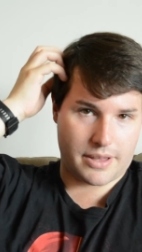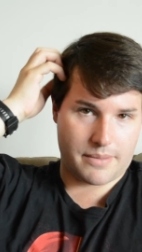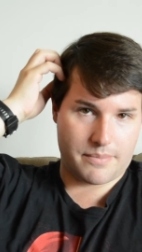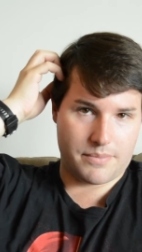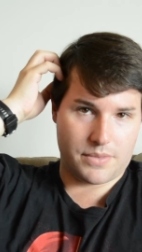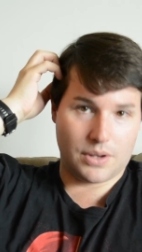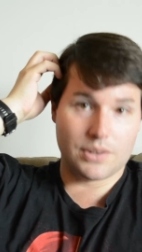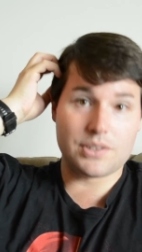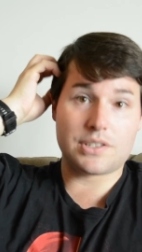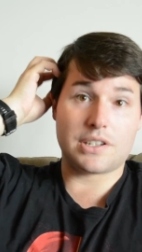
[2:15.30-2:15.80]

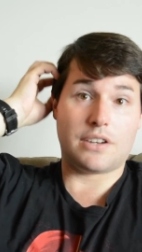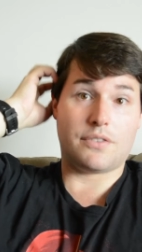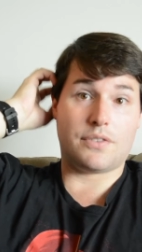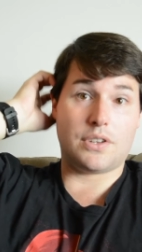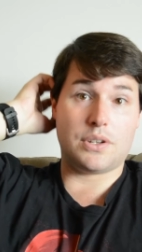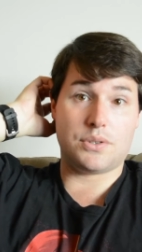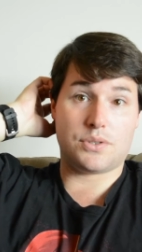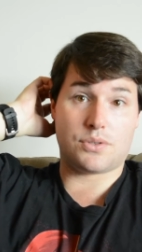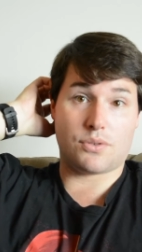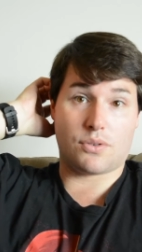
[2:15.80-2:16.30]
Those
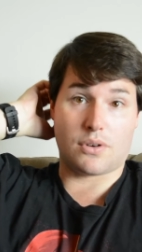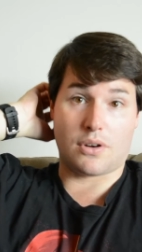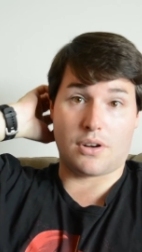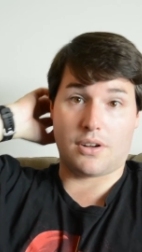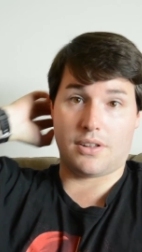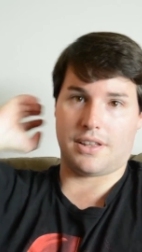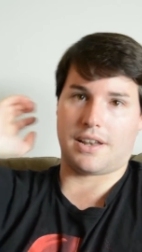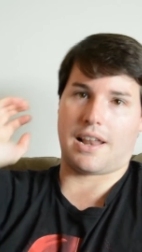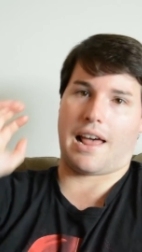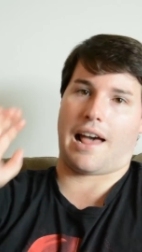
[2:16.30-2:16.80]
interviews were
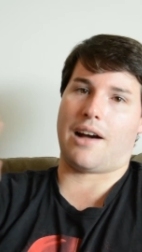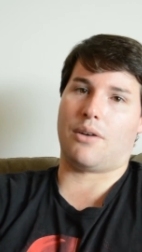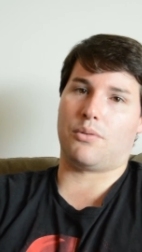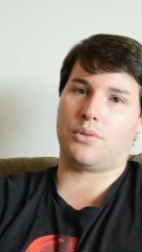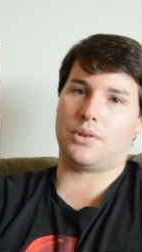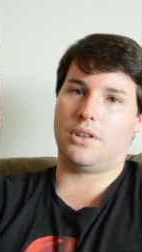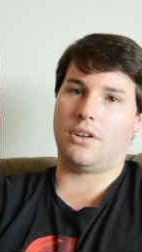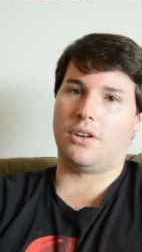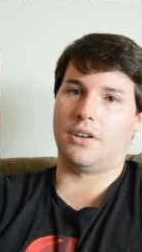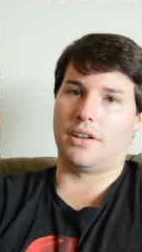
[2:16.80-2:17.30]
all an
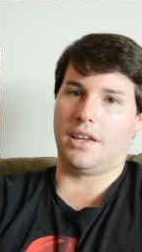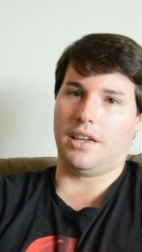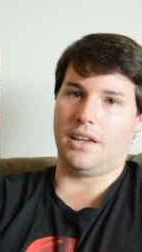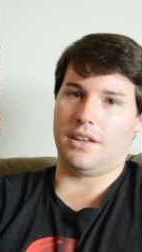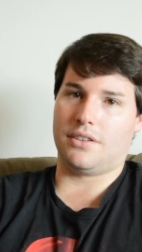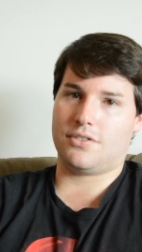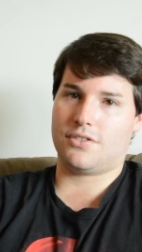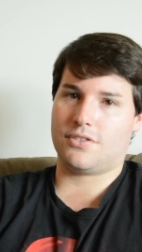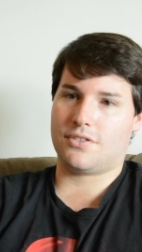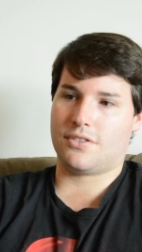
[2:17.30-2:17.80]
hour long
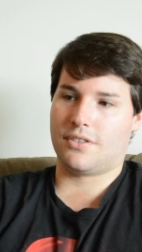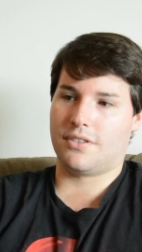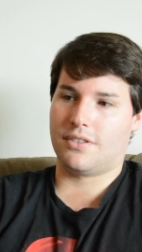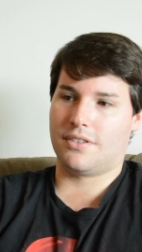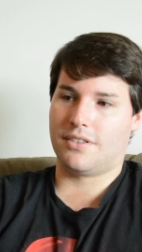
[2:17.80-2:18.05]
each.